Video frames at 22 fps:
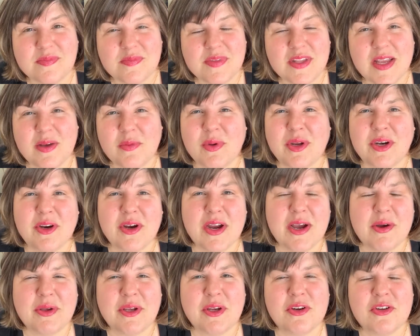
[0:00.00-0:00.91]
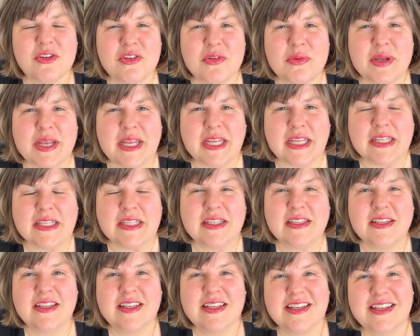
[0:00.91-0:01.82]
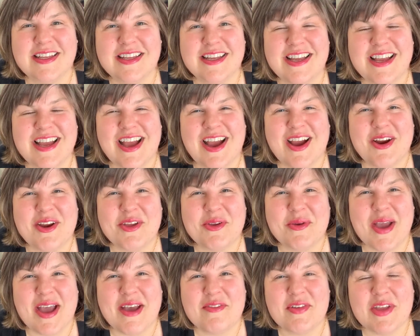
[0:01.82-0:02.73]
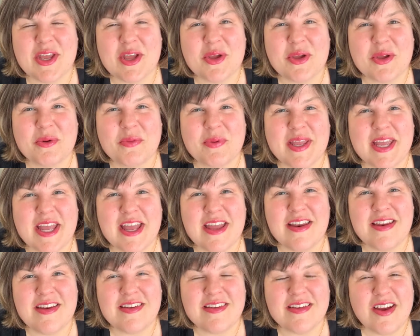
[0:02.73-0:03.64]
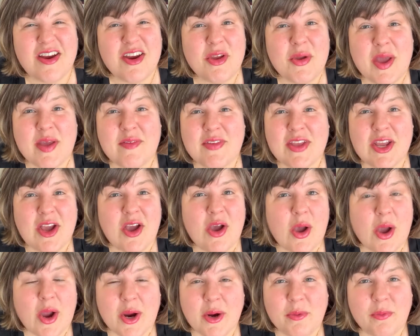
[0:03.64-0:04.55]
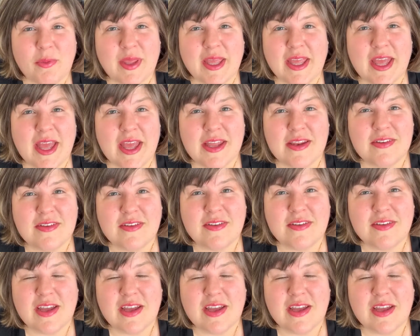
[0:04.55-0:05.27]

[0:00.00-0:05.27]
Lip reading: I wonder how you're doing. Are you having a good weekend? Are you having a hard weekend?